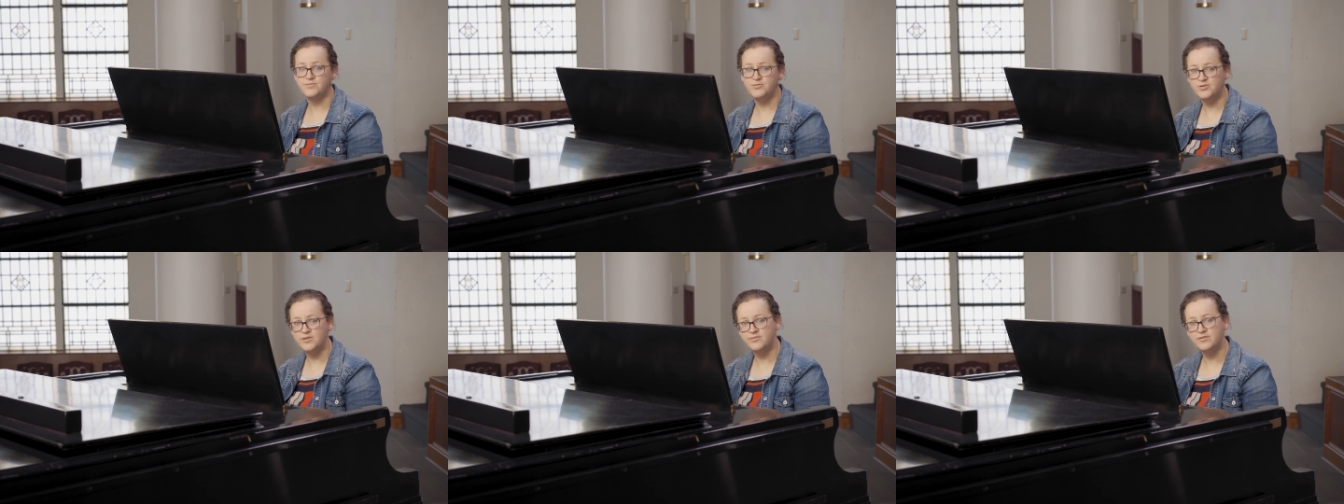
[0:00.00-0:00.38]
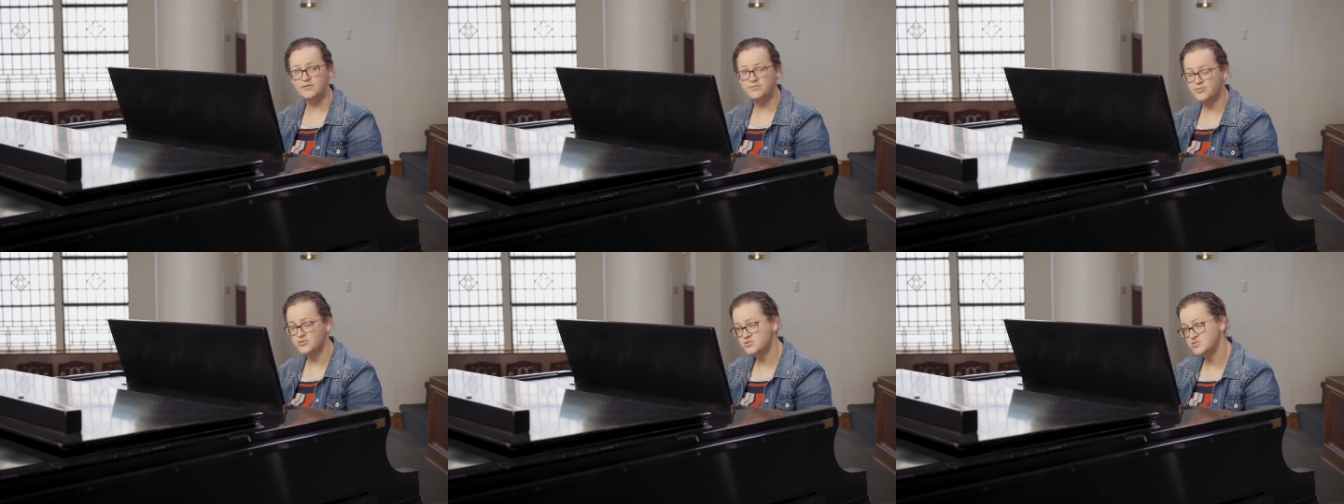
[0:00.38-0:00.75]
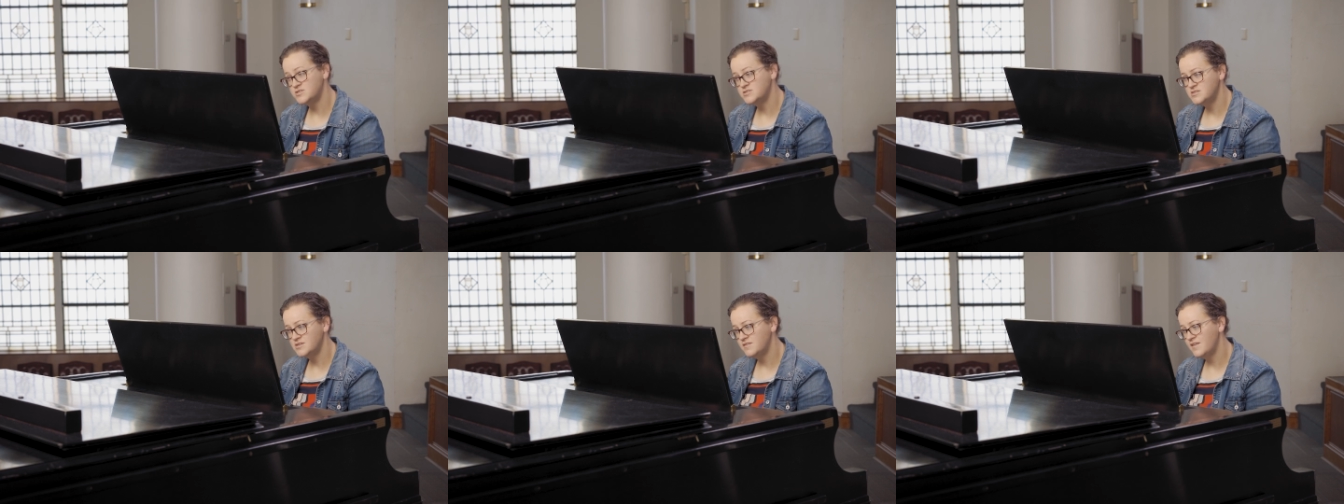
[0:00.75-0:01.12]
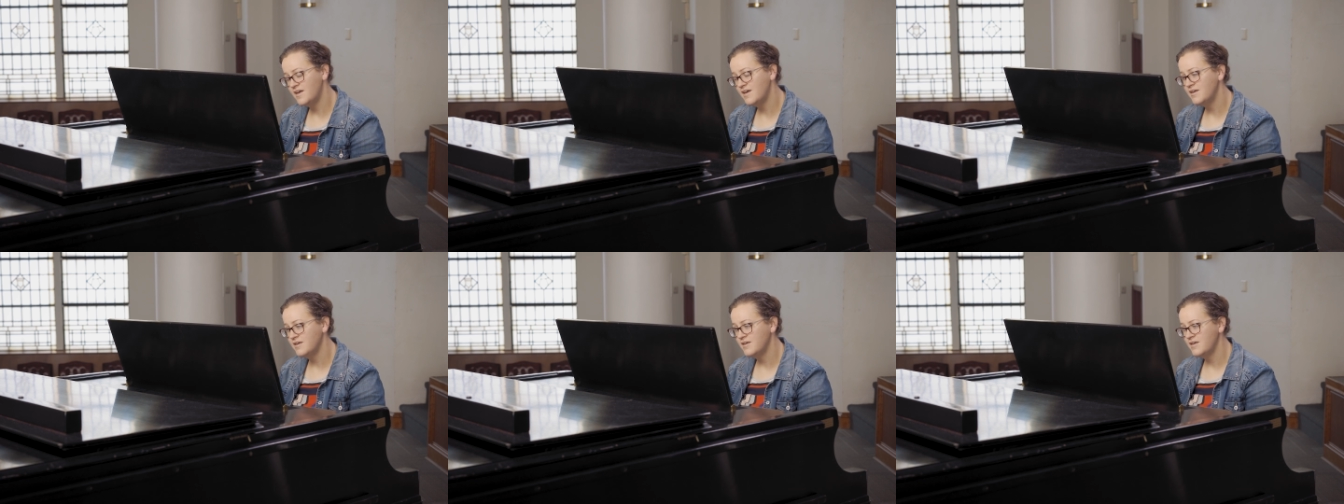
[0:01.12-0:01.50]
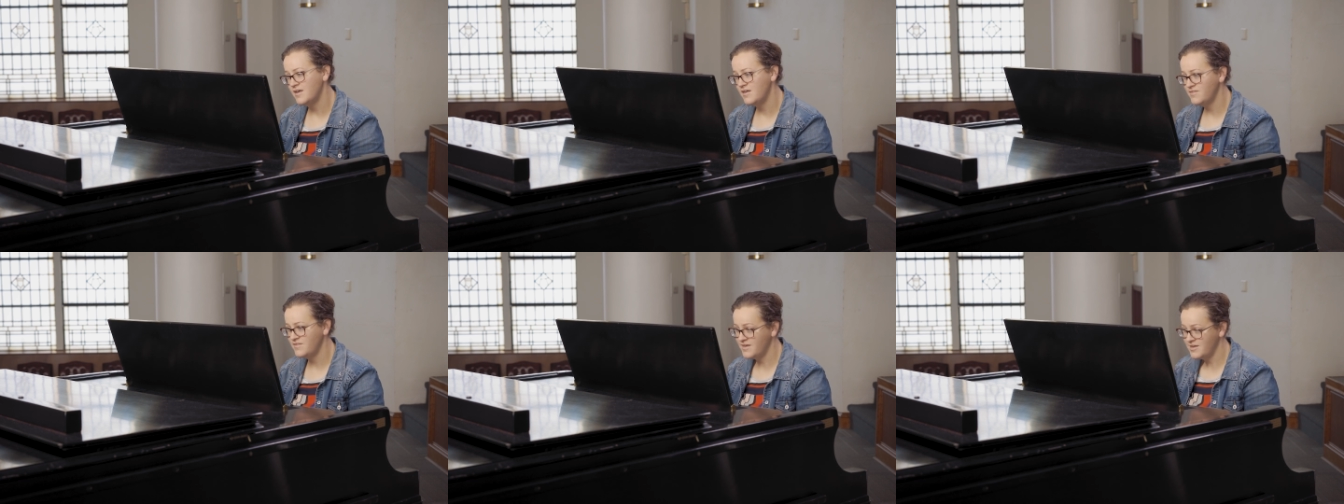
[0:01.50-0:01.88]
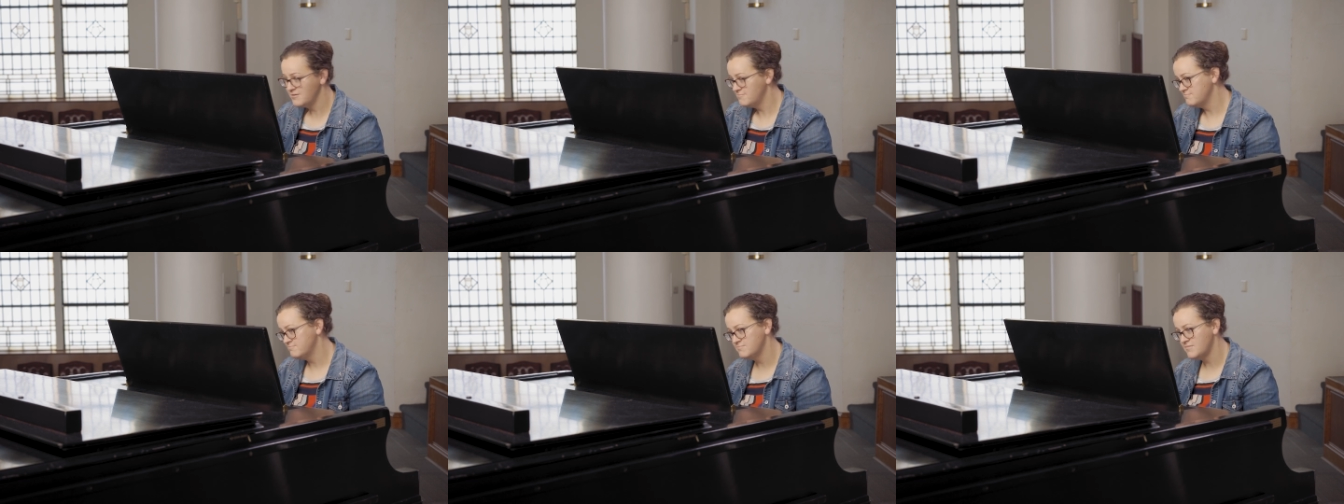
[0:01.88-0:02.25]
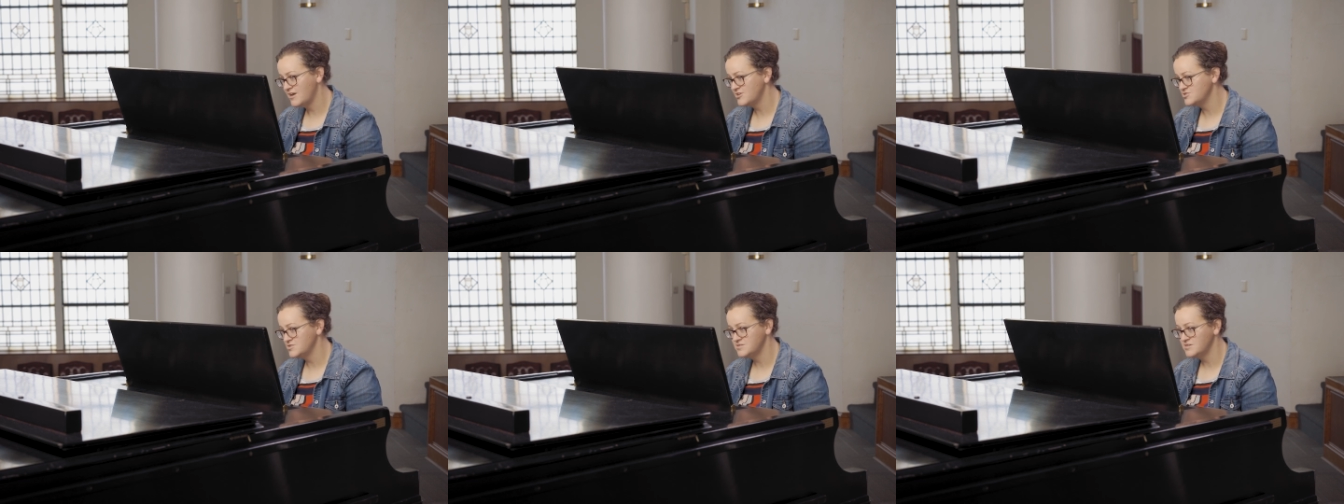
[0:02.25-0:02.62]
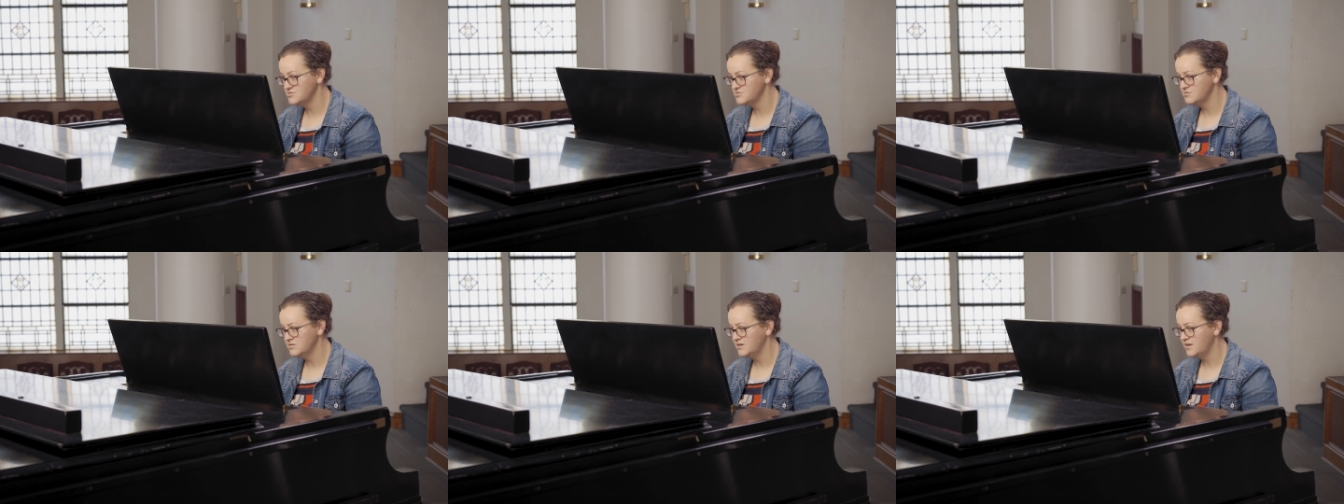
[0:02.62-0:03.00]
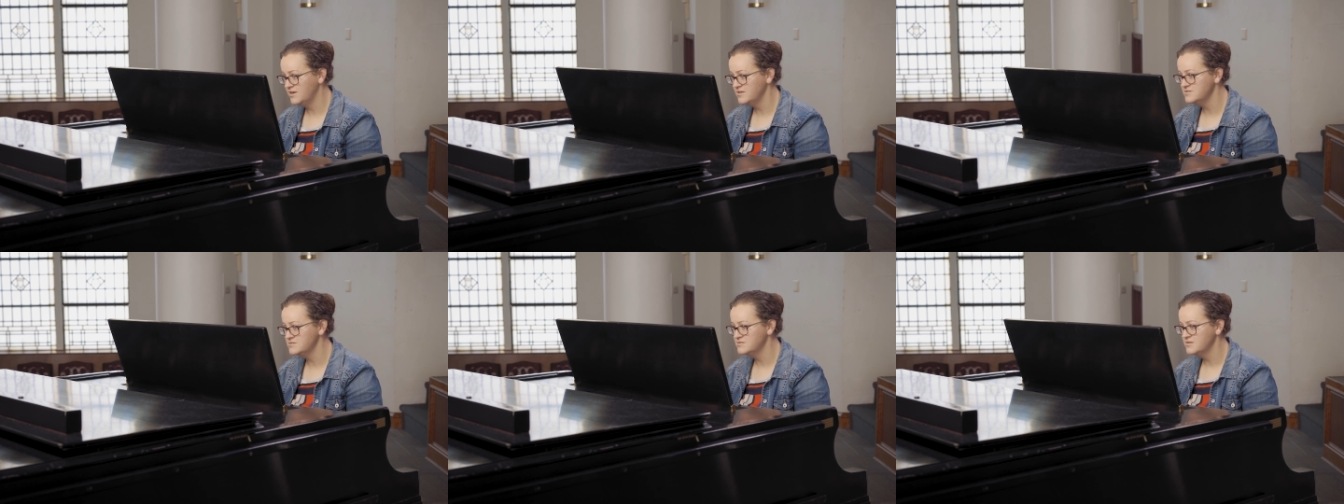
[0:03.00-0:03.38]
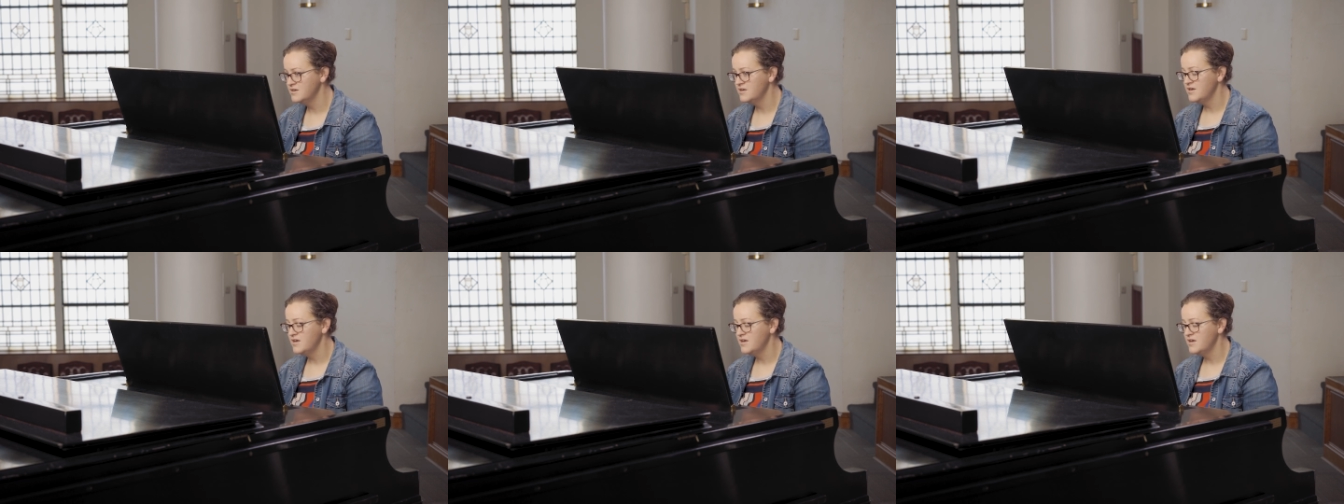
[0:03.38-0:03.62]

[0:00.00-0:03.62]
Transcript: a few different inversions in that, and that actually sounds really nice.